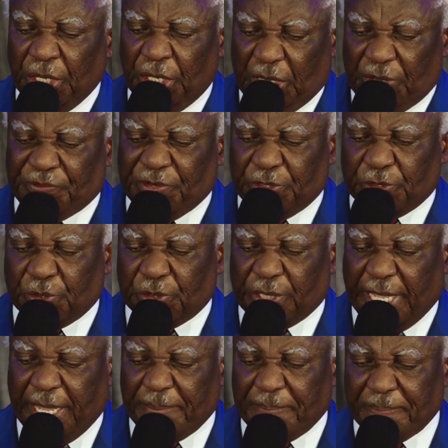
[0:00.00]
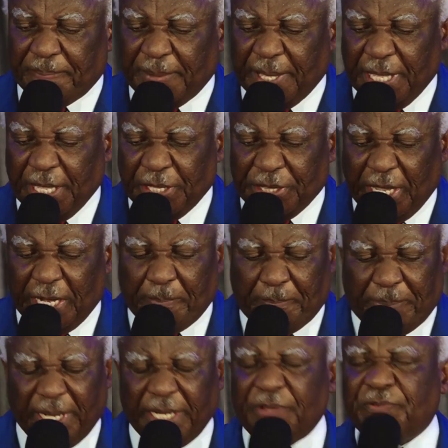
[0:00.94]
even to them that
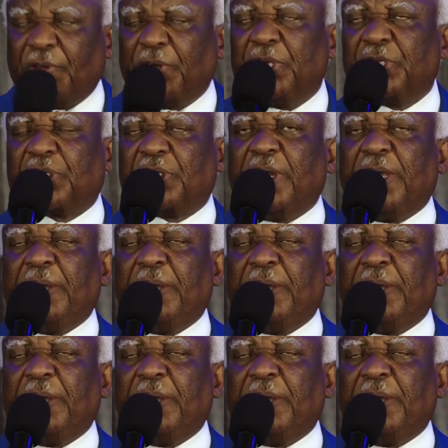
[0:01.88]
believe on his